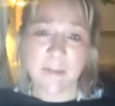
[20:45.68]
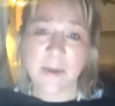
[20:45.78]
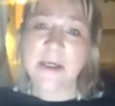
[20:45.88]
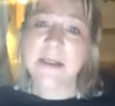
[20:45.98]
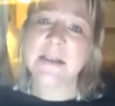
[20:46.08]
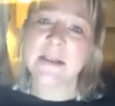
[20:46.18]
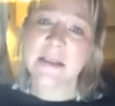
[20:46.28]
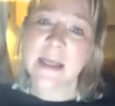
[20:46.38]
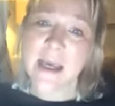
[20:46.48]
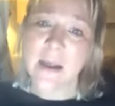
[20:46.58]
because it
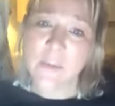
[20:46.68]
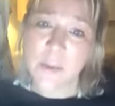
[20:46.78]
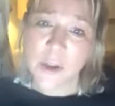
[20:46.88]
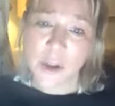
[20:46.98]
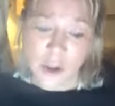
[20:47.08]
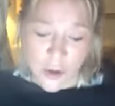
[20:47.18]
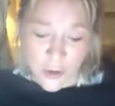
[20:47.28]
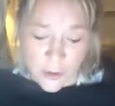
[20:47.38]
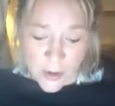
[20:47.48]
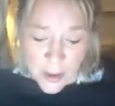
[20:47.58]
doesn't help
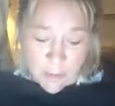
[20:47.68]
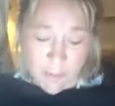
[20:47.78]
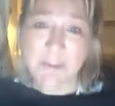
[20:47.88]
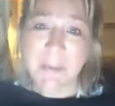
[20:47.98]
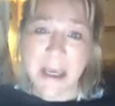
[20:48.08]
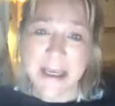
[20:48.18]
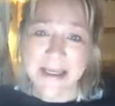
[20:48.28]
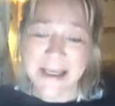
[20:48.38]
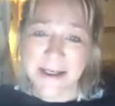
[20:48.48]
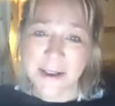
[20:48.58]
you remain
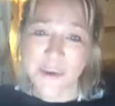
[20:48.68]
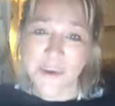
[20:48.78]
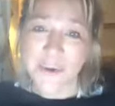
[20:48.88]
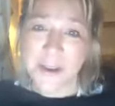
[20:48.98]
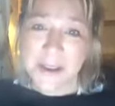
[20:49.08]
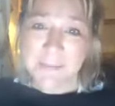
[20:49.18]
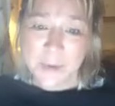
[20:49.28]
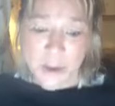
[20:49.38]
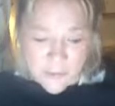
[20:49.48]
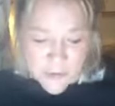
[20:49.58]
in your,
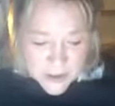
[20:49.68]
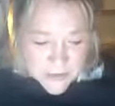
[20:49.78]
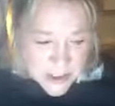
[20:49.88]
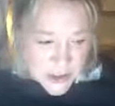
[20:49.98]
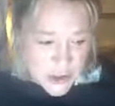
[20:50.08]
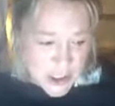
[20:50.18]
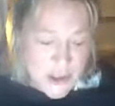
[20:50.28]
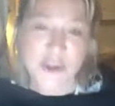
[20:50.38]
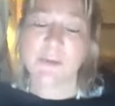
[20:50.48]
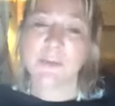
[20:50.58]
you've shifted and
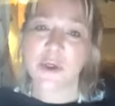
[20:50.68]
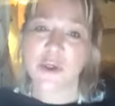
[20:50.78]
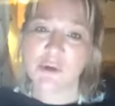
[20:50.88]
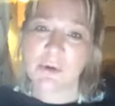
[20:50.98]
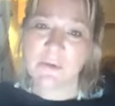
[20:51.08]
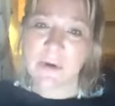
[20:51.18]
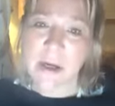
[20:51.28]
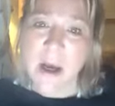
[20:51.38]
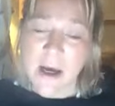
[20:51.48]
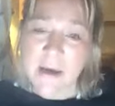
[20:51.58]
changed so much, you're in a very
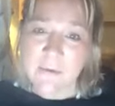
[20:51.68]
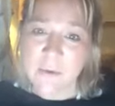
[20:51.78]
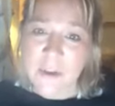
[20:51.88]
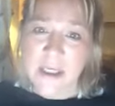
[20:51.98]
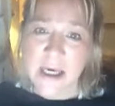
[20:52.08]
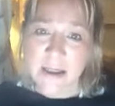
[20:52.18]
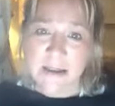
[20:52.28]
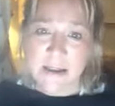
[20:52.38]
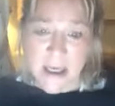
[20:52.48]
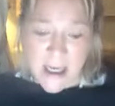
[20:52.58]
high vortex.